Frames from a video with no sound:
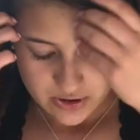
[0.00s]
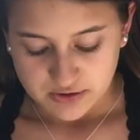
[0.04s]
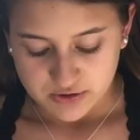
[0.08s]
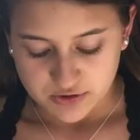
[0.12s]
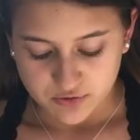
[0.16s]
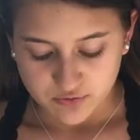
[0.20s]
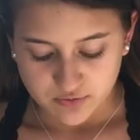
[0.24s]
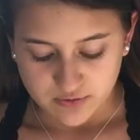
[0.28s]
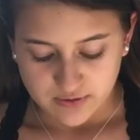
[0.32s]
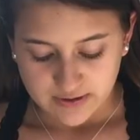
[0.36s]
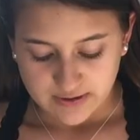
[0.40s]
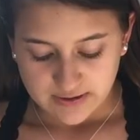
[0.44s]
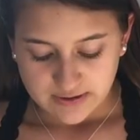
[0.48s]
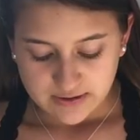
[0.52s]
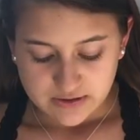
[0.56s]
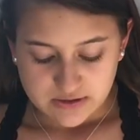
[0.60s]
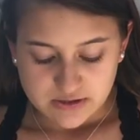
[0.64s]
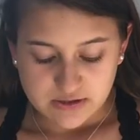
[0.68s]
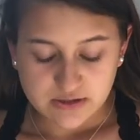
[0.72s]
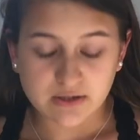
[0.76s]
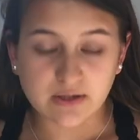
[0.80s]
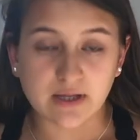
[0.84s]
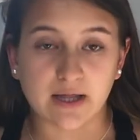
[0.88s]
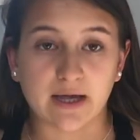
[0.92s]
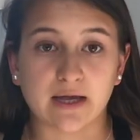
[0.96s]
You need
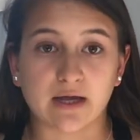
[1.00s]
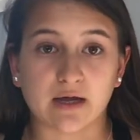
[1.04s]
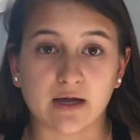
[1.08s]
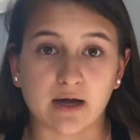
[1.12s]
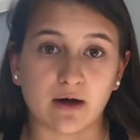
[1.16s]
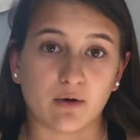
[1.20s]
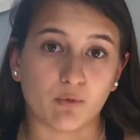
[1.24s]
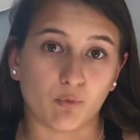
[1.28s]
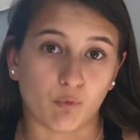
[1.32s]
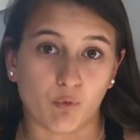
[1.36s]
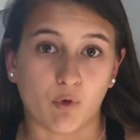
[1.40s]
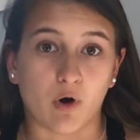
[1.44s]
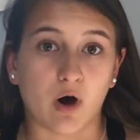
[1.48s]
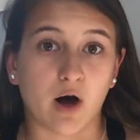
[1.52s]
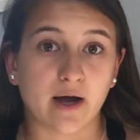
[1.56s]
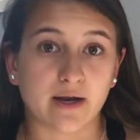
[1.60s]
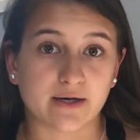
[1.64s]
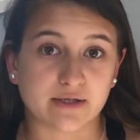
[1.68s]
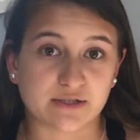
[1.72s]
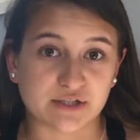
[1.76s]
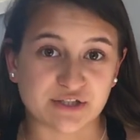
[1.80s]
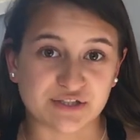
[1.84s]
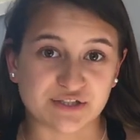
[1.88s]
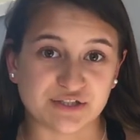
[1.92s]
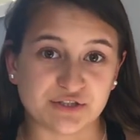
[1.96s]
to like
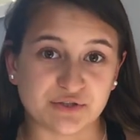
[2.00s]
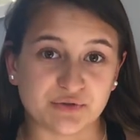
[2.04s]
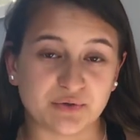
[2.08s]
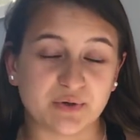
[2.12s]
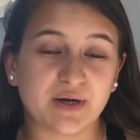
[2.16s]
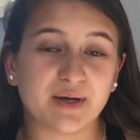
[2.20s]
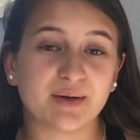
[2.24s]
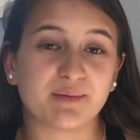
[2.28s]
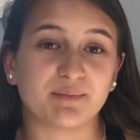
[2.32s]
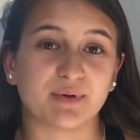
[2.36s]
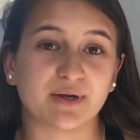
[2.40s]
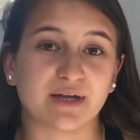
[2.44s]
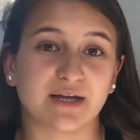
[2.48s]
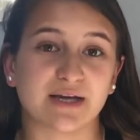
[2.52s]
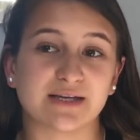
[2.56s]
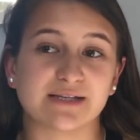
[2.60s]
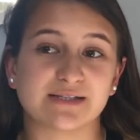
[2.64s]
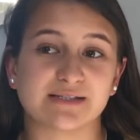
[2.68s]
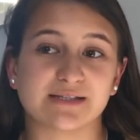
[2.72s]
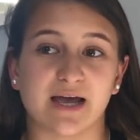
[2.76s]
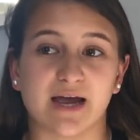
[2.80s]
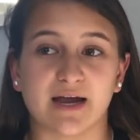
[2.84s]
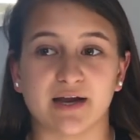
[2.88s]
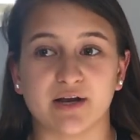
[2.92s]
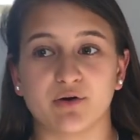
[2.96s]
want to do it,
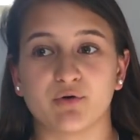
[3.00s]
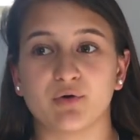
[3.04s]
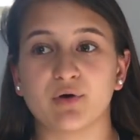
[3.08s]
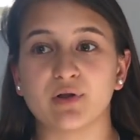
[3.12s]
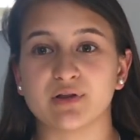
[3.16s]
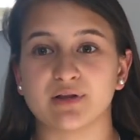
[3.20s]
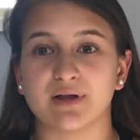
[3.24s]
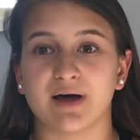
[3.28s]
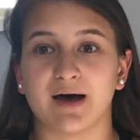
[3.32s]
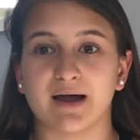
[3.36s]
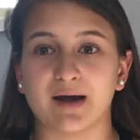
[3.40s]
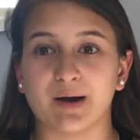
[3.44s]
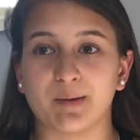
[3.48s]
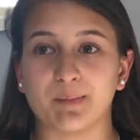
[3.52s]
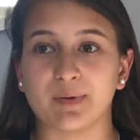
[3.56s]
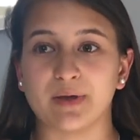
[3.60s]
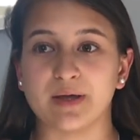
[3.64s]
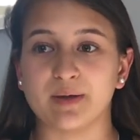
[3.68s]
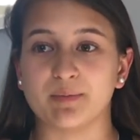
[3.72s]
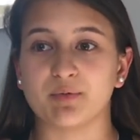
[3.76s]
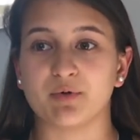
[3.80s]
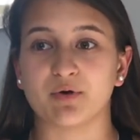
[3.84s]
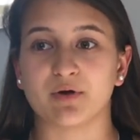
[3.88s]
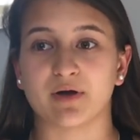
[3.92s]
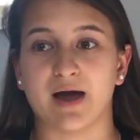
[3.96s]
because I know a lot of
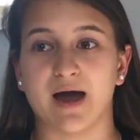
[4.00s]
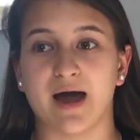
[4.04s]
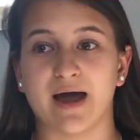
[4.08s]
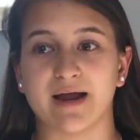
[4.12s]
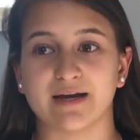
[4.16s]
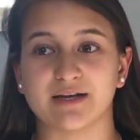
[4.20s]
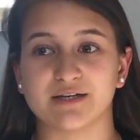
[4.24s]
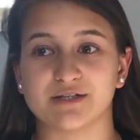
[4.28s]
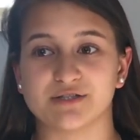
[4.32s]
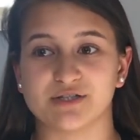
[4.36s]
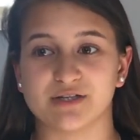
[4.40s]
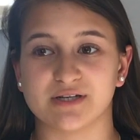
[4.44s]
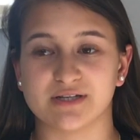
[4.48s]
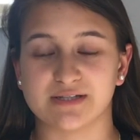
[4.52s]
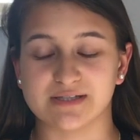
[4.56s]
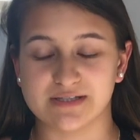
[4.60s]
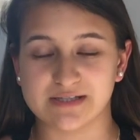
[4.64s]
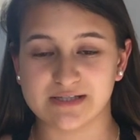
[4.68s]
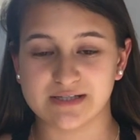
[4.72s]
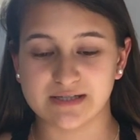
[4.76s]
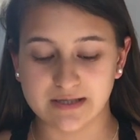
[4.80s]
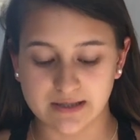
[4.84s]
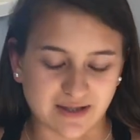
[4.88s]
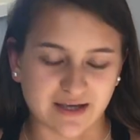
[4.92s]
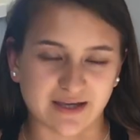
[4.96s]
people kind of
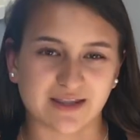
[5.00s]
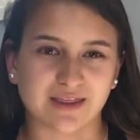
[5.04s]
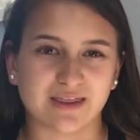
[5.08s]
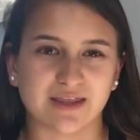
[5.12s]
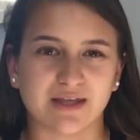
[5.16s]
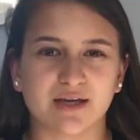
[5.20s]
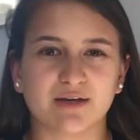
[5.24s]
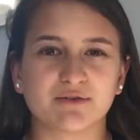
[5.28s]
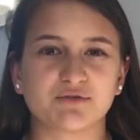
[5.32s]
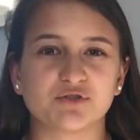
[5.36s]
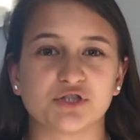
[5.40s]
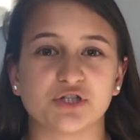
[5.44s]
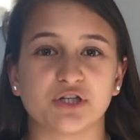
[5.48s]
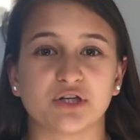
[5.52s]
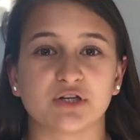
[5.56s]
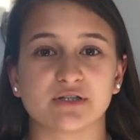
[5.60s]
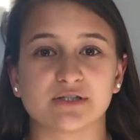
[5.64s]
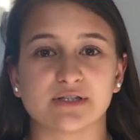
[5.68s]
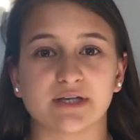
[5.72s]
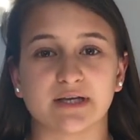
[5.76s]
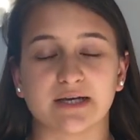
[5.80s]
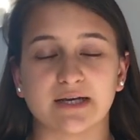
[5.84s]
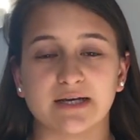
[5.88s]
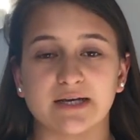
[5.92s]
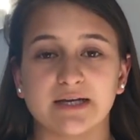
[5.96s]
just like think of cheer
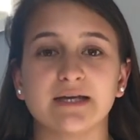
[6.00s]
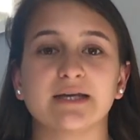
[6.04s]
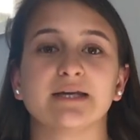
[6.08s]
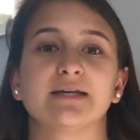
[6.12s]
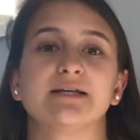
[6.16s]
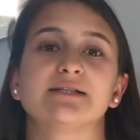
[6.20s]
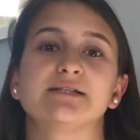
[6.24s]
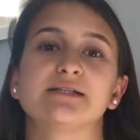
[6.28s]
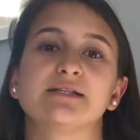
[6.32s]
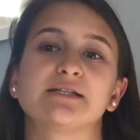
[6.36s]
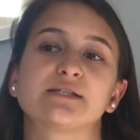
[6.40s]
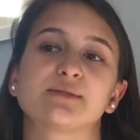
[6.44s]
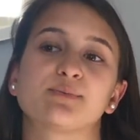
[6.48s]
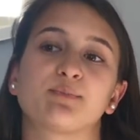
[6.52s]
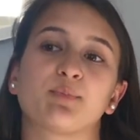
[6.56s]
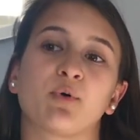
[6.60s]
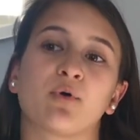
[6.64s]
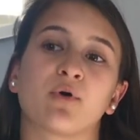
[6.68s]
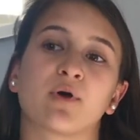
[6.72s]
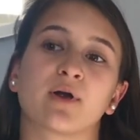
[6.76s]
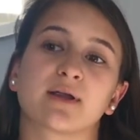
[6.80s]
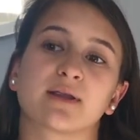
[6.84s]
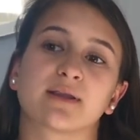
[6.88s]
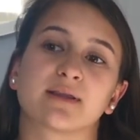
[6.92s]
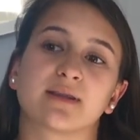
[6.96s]
as like an easy
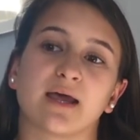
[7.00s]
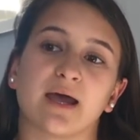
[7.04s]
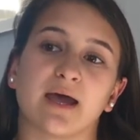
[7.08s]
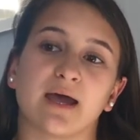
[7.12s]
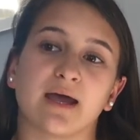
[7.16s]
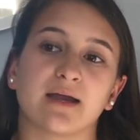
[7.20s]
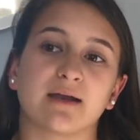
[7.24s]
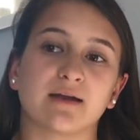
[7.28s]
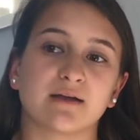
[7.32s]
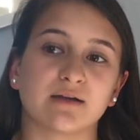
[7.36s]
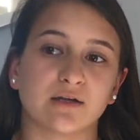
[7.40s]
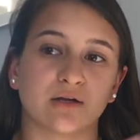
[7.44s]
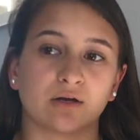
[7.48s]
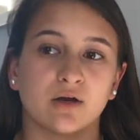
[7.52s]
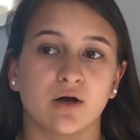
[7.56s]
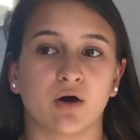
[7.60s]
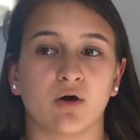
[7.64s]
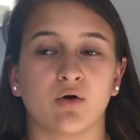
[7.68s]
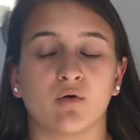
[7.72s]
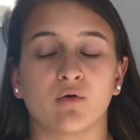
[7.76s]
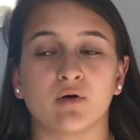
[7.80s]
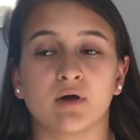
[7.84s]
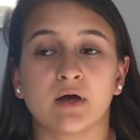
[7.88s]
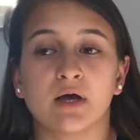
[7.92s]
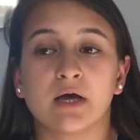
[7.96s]
sport that, you
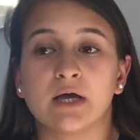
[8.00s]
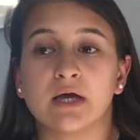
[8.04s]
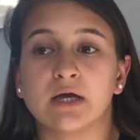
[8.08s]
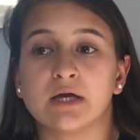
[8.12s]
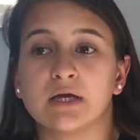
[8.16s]
know,